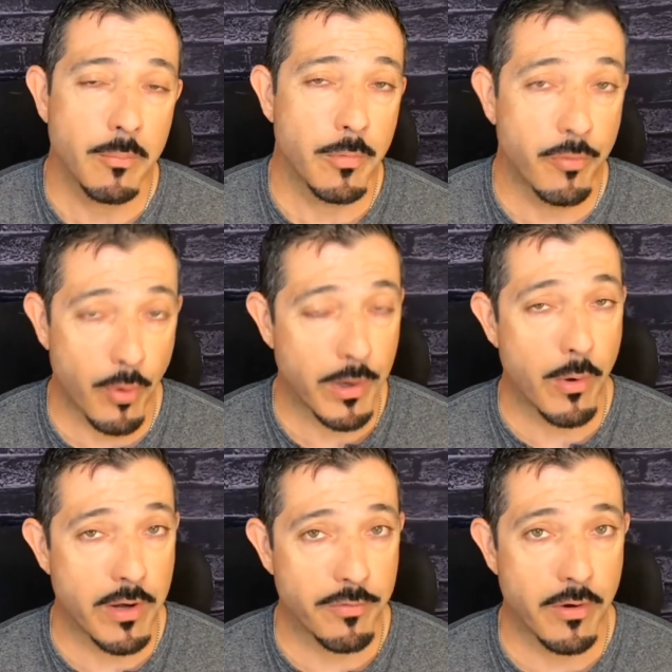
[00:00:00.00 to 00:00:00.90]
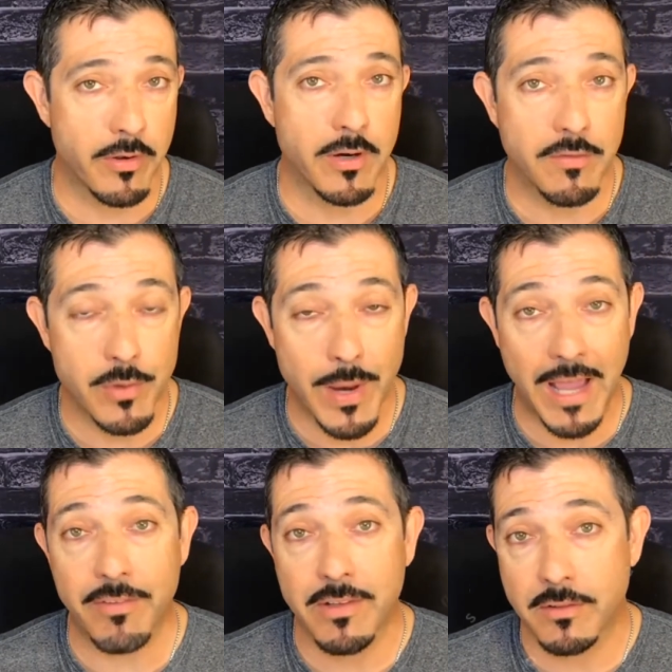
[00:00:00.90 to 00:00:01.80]
Before we go any further, if you
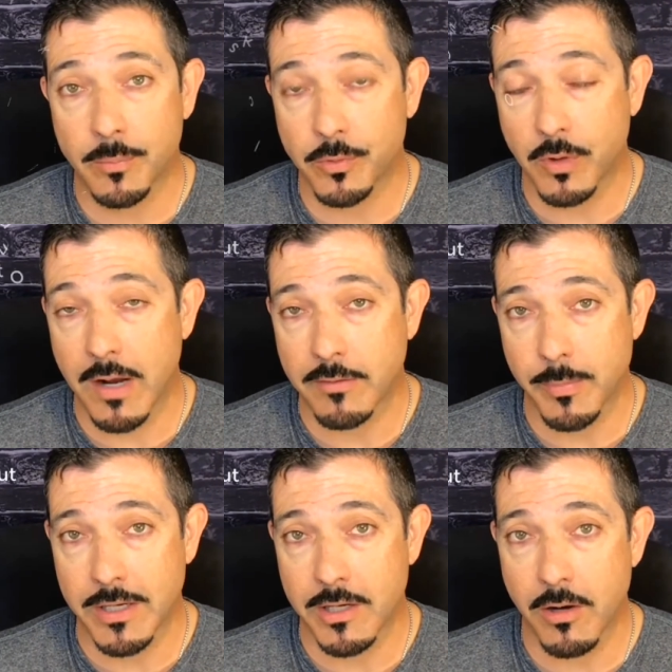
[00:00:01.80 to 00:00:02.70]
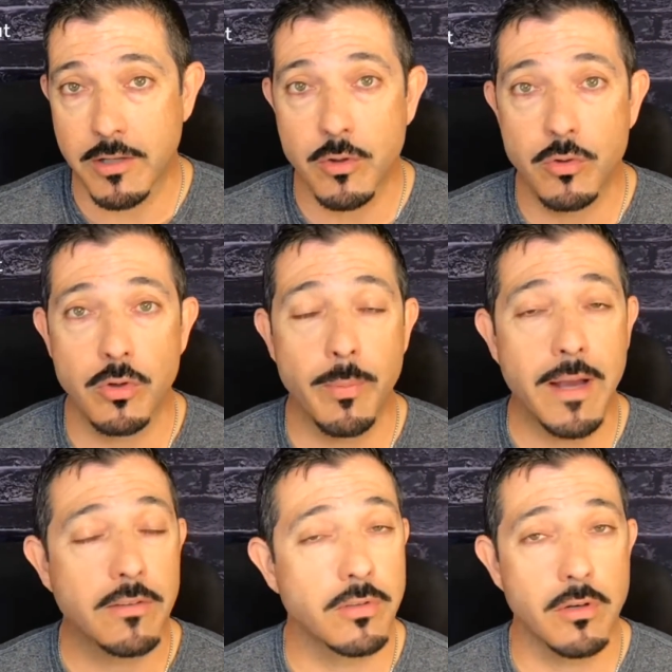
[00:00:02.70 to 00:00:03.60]
haven't subscribed to me here on YouTube,
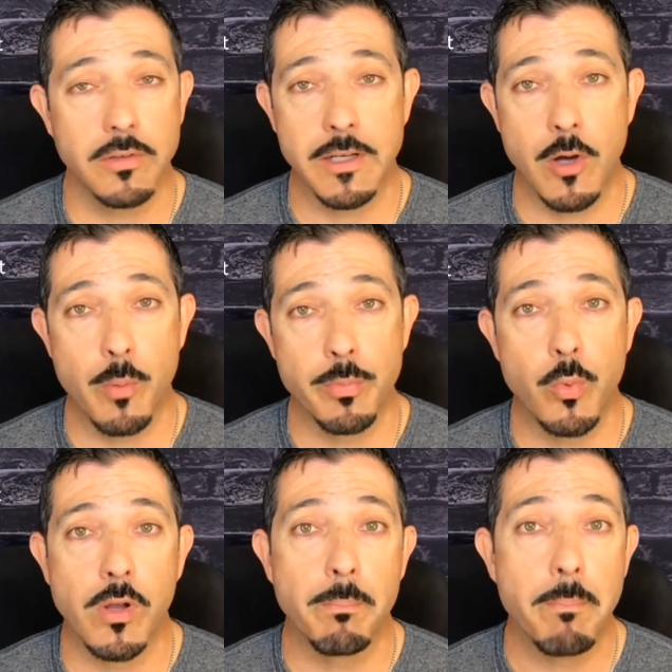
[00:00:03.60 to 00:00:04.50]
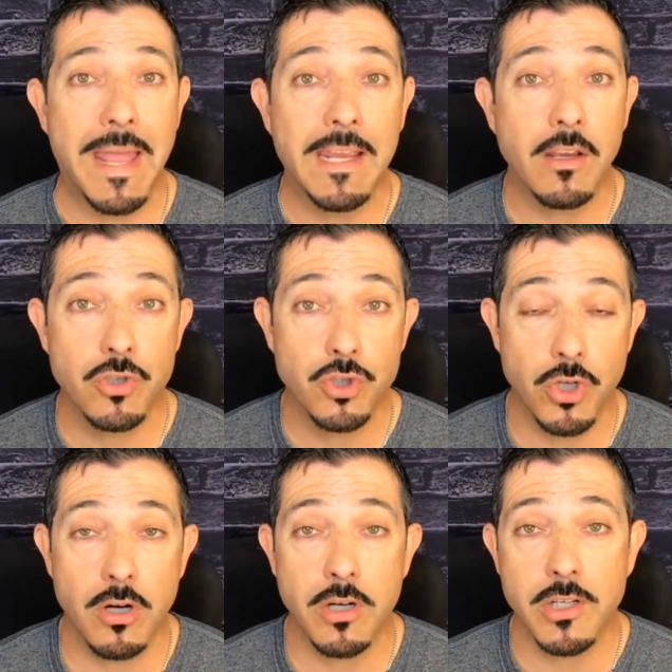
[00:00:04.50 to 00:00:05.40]
I certainly hope you will. Make
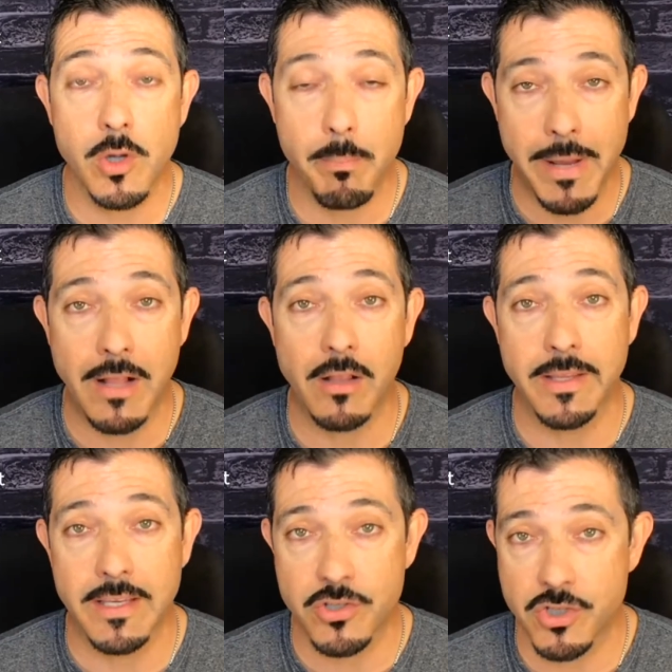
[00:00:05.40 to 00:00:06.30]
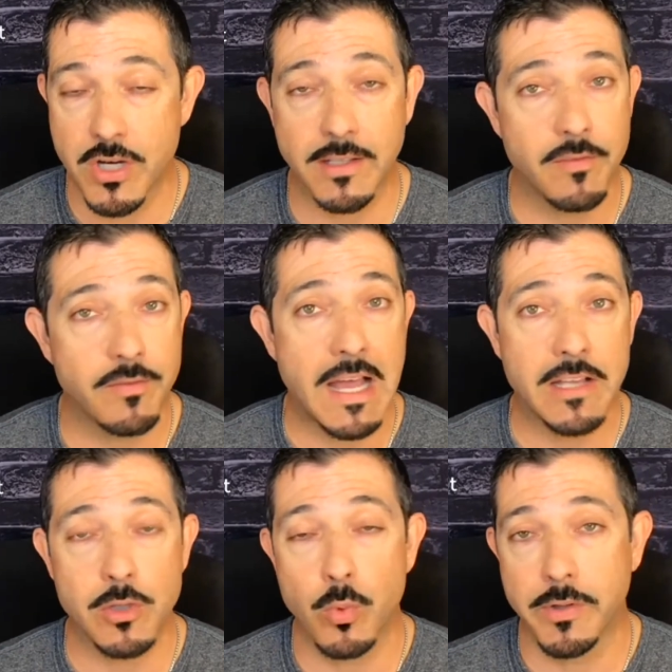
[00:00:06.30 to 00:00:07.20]
sure your bell is checked. If
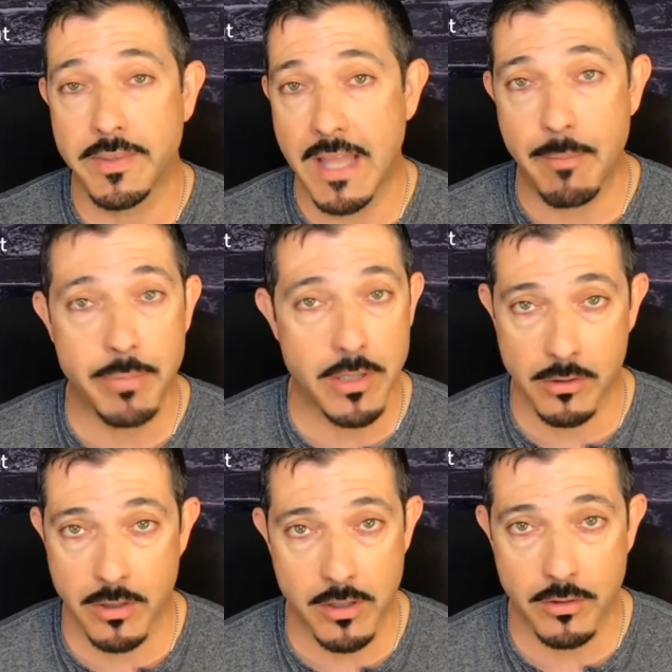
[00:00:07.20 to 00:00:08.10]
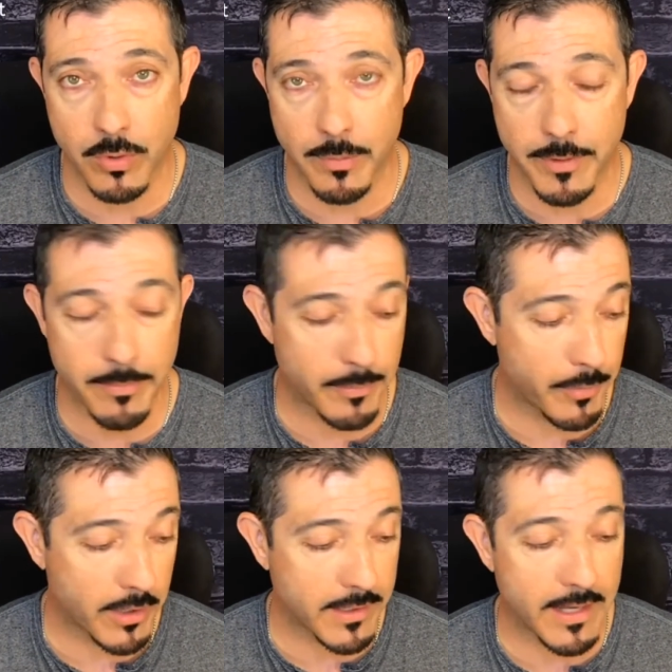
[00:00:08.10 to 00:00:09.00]
not, you will not be alerted to upcoming
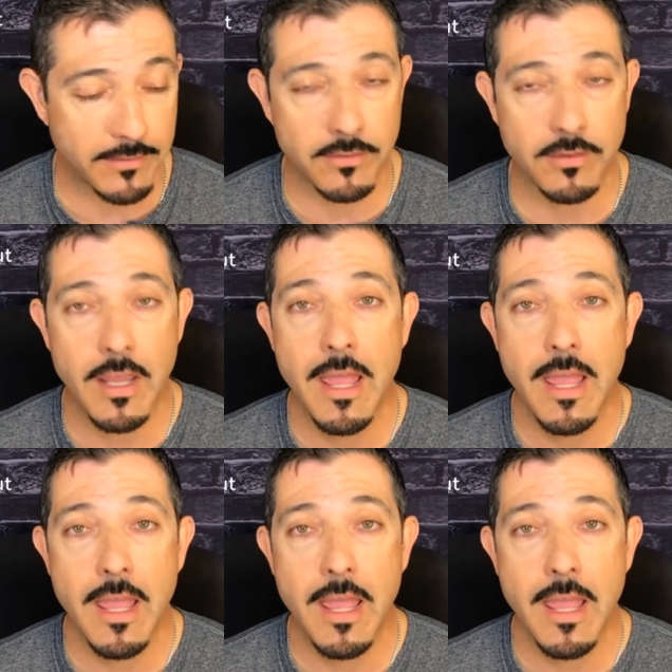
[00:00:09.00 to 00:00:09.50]
broadcasts.